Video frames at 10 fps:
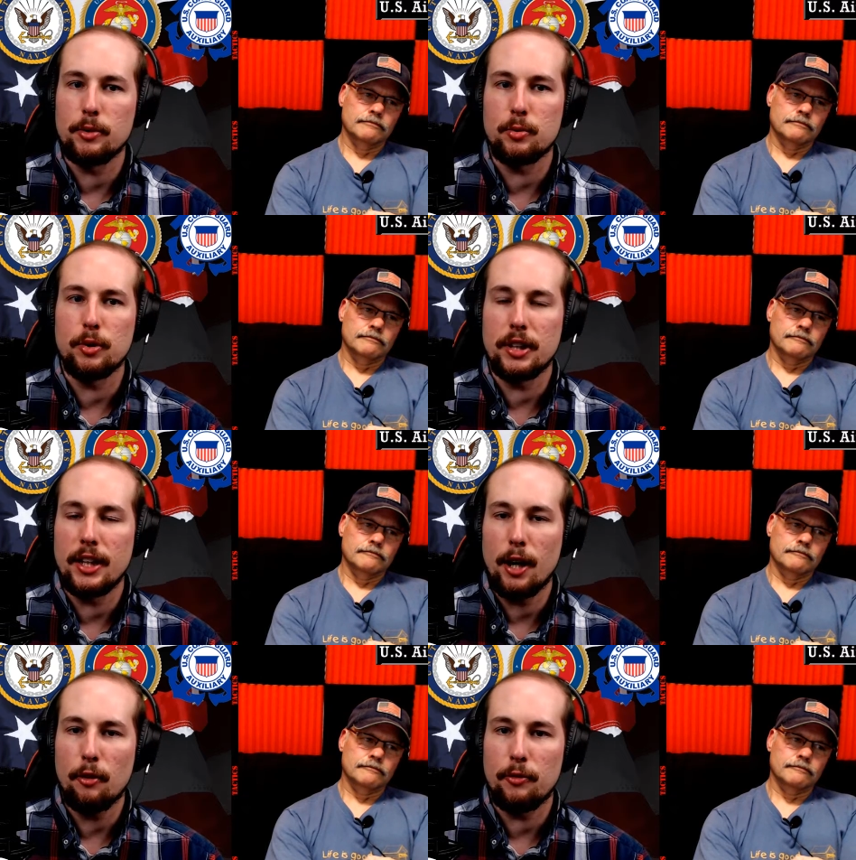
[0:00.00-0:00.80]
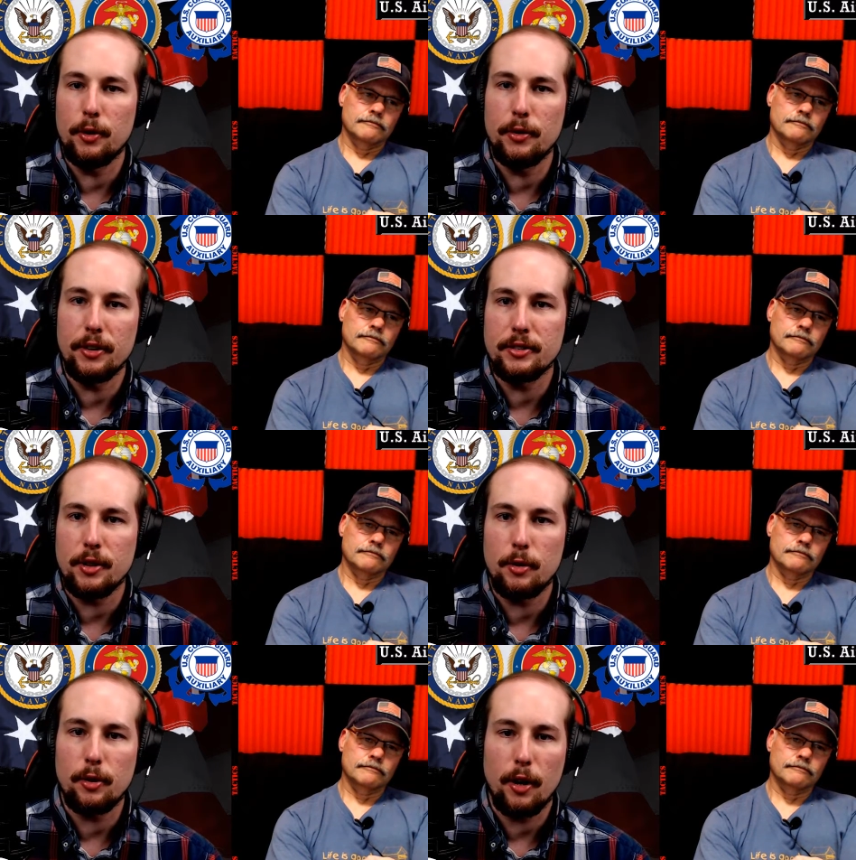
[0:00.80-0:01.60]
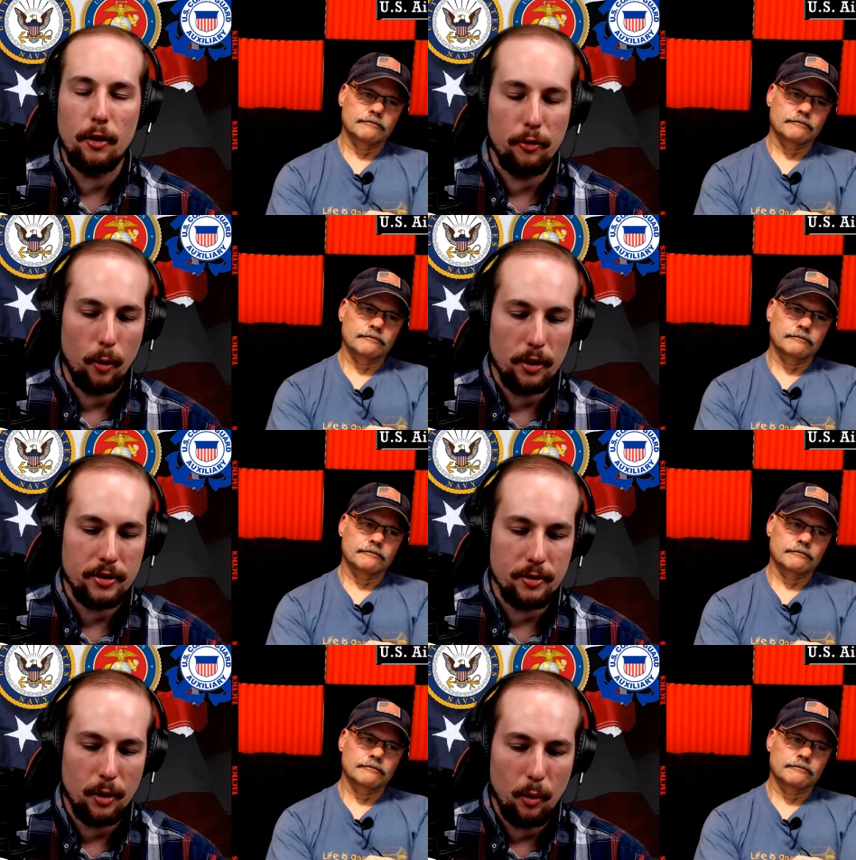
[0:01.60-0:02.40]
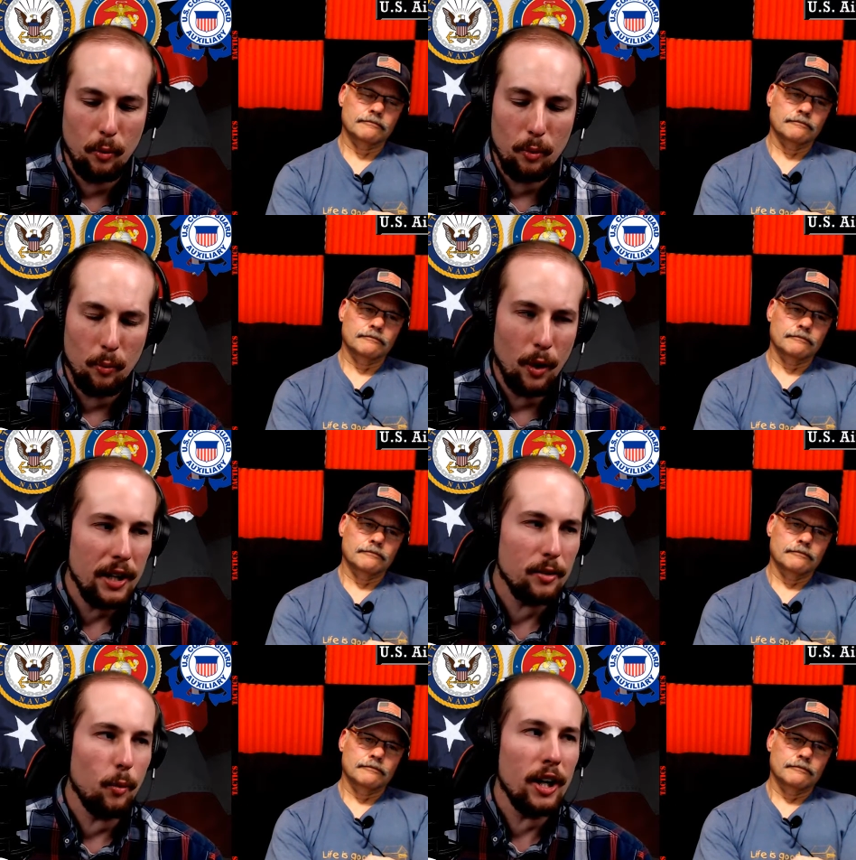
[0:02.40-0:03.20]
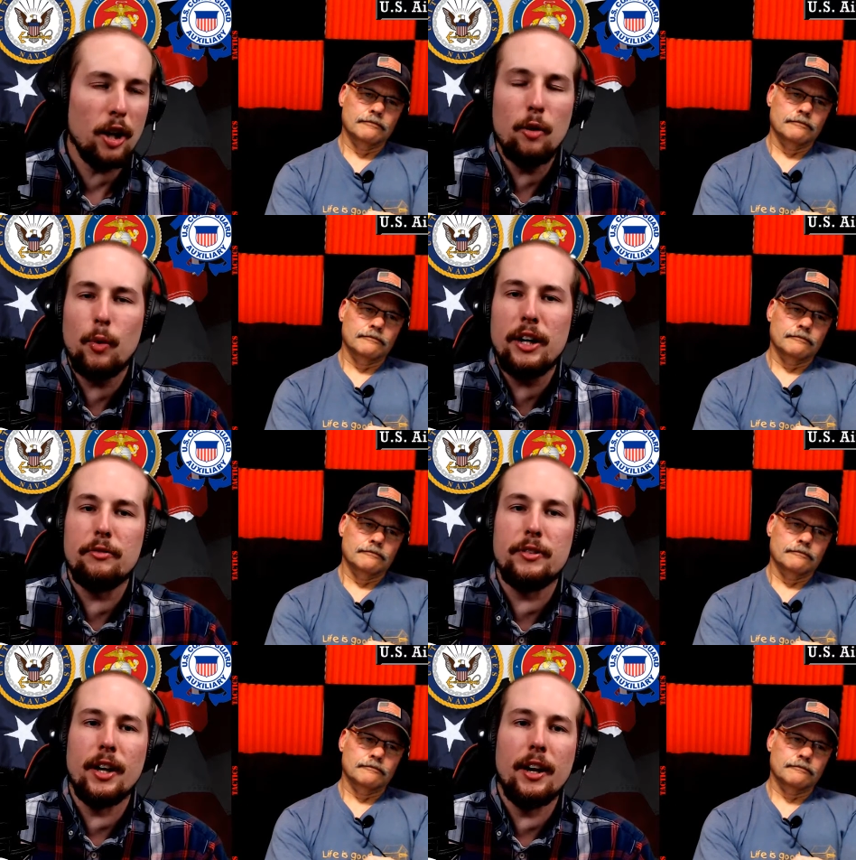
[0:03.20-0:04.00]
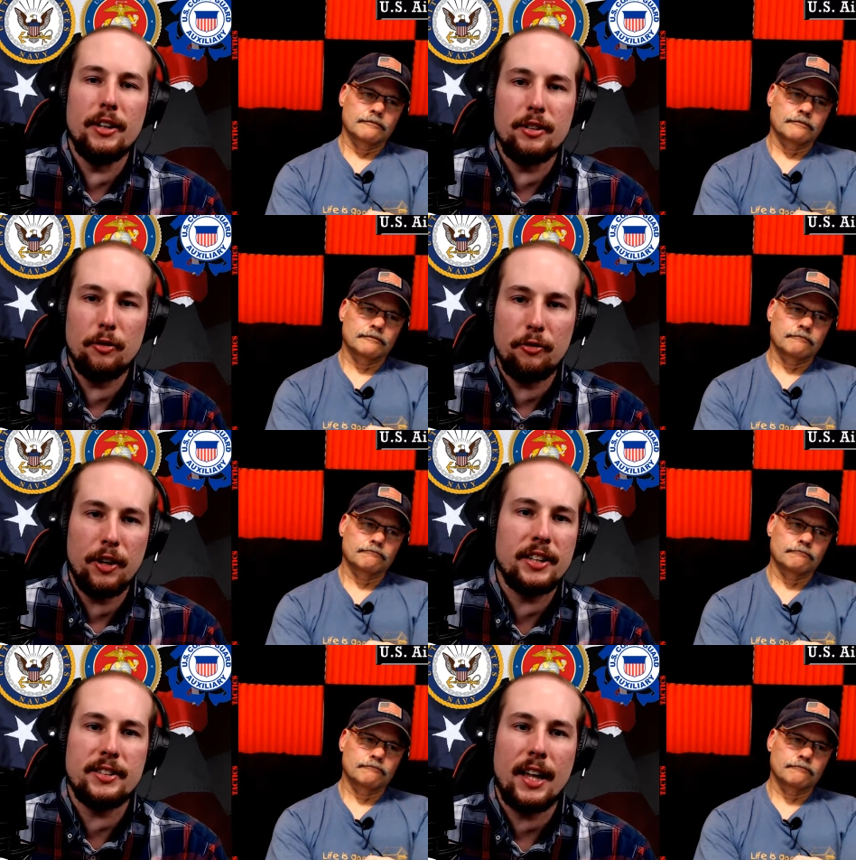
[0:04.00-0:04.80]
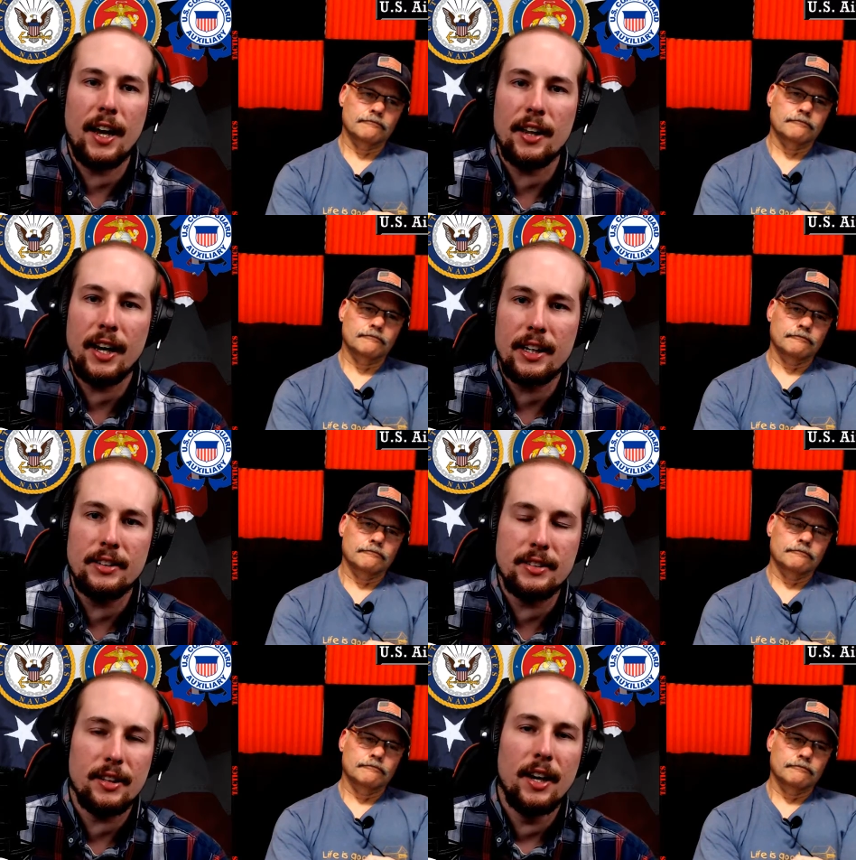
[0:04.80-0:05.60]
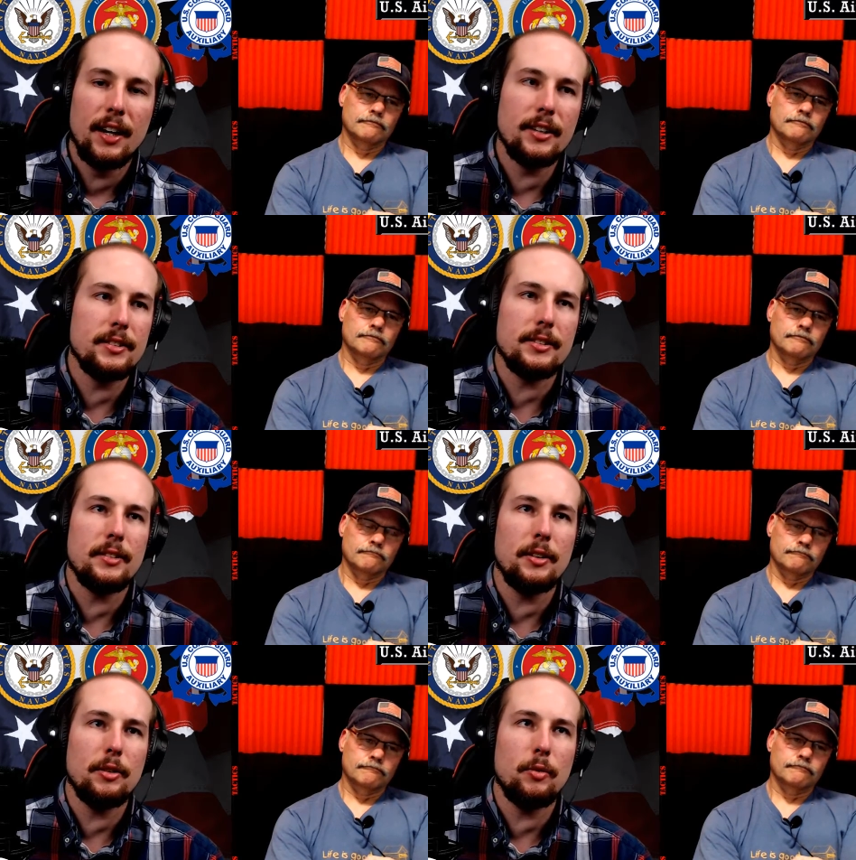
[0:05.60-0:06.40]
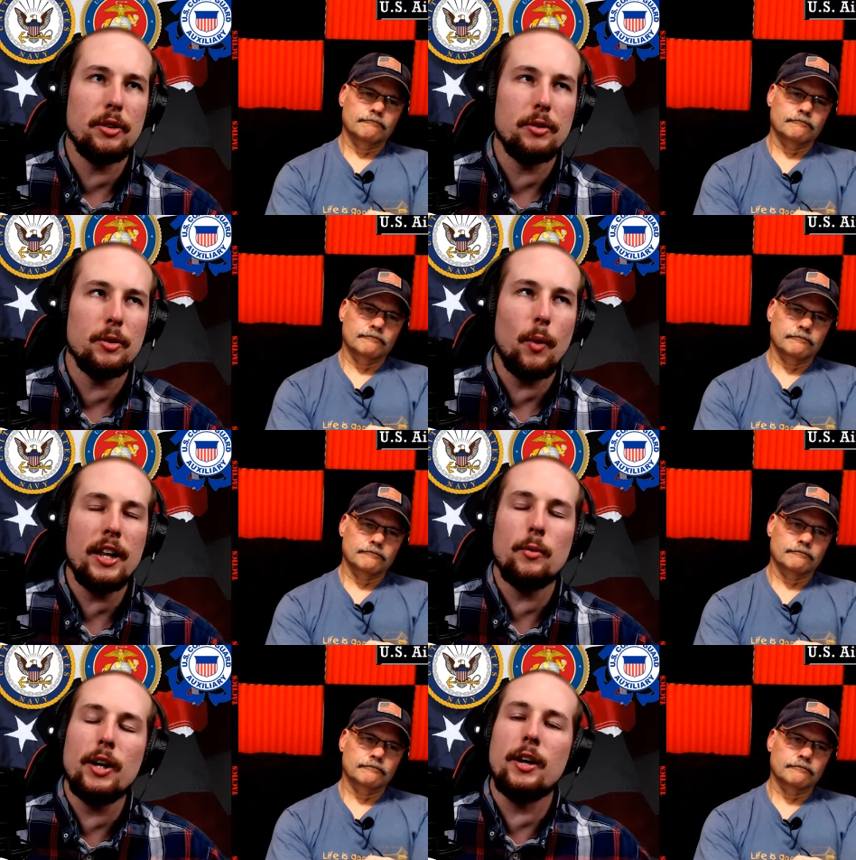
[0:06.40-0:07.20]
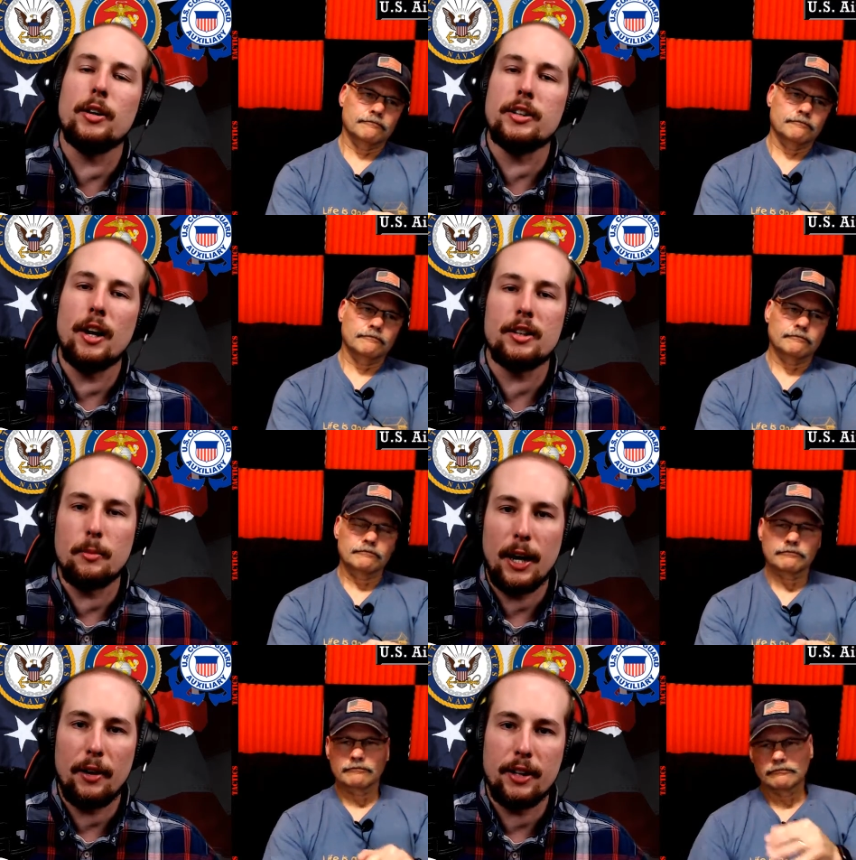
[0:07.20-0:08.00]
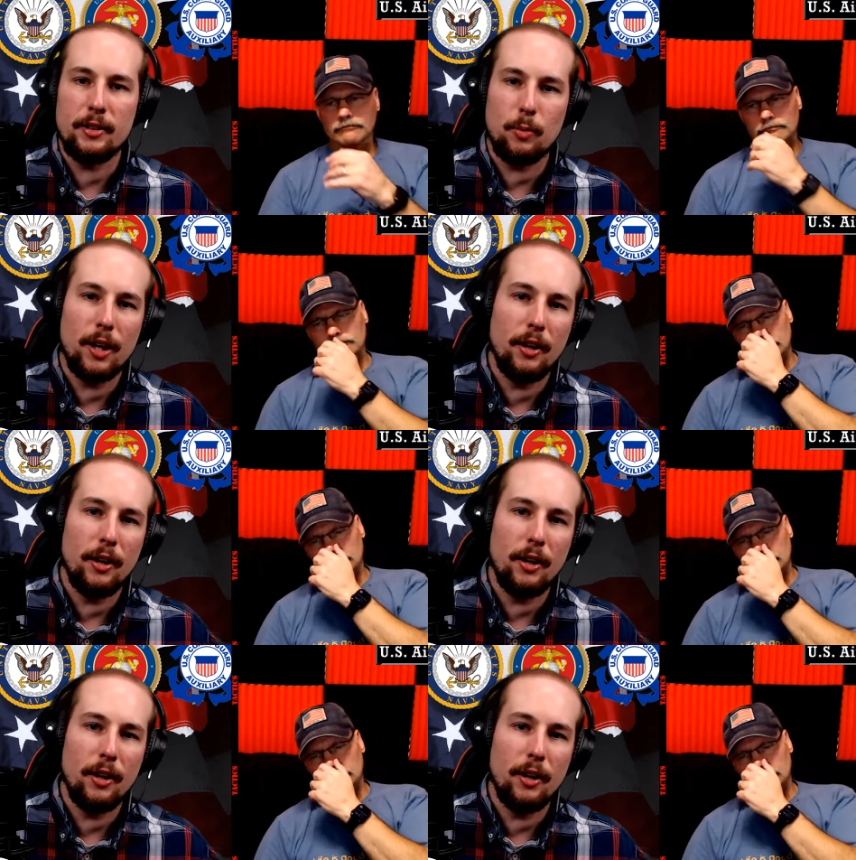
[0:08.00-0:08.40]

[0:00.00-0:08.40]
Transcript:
Speaker 1: really an airfield, and so your Air Force. What what could we have done to fix that? Like, is because the way that we hear it talked about is, well,